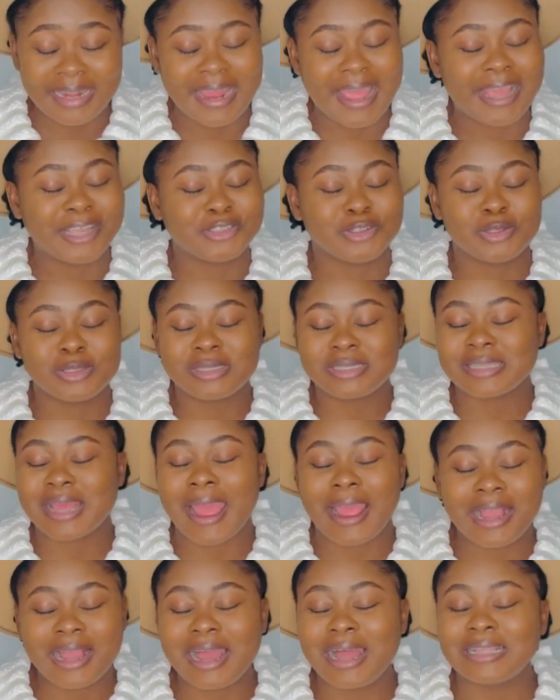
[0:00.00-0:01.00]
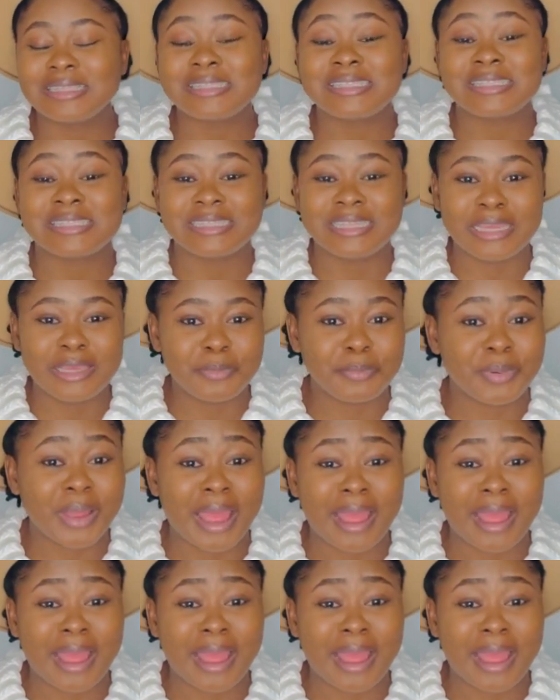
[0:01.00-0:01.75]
I can't sleep.